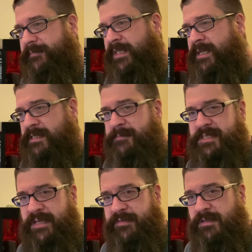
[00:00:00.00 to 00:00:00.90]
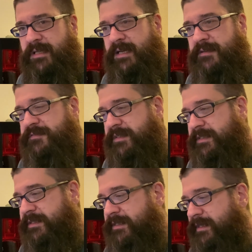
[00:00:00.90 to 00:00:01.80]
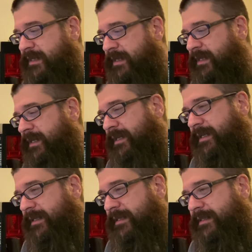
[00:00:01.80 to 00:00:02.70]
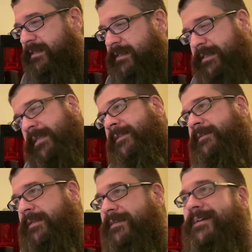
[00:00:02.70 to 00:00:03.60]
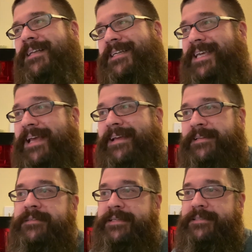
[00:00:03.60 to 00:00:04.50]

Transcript: he ends up saving her life. And then again,